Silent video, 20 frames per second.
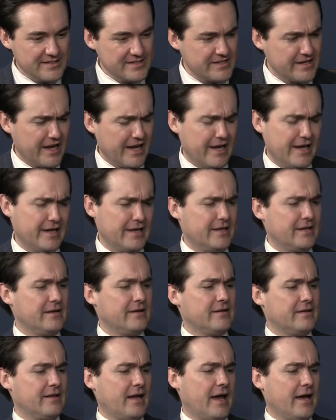
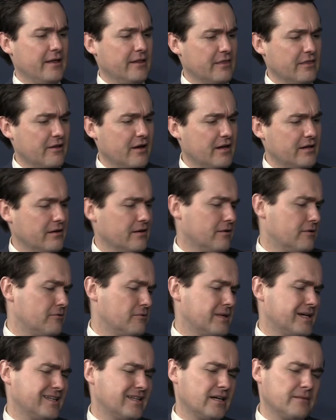And I thought, oh,
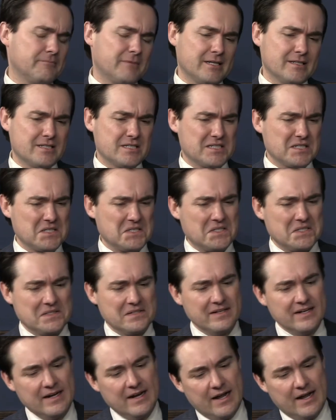well, I'm not sure.